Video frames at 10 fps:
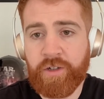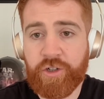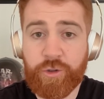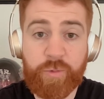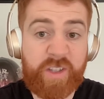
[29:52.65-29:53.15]

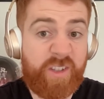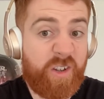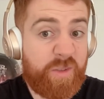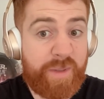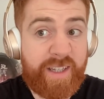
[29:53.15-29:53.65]
should we
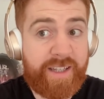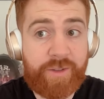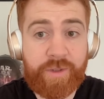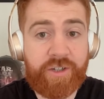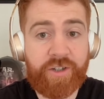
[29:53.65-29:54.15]
start speaking
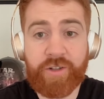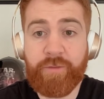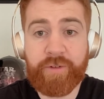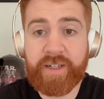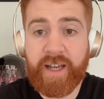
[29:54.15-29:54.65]
to each other
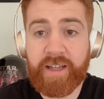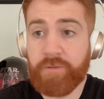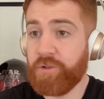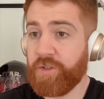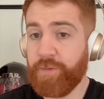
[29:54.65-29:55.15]
every day
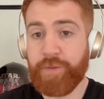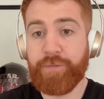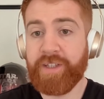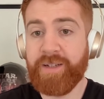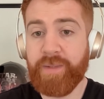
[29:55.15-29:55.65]
just for
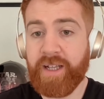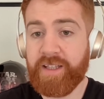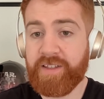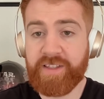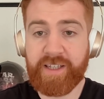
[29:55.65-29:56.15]
15
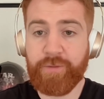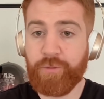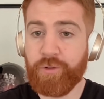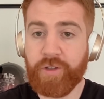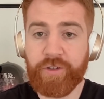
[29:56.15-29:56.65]
minutes to see if
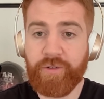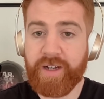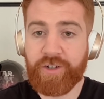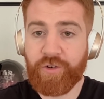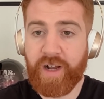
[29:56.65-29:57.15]
we're all on the
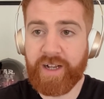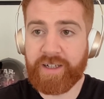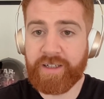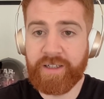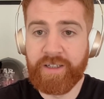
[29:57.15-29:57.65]
right track?